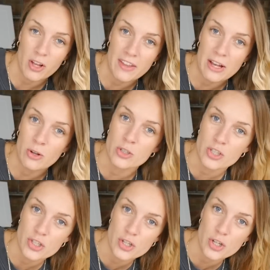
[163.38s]
gun that
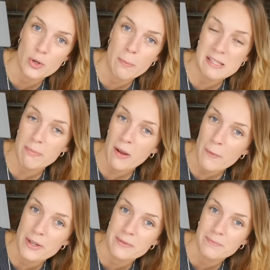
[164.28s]
on to a piece of
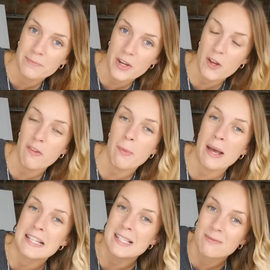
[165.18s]
plywood and hope for the
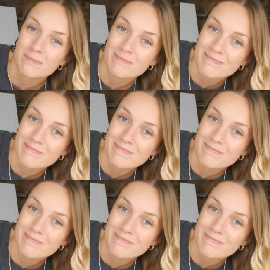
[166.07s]
best.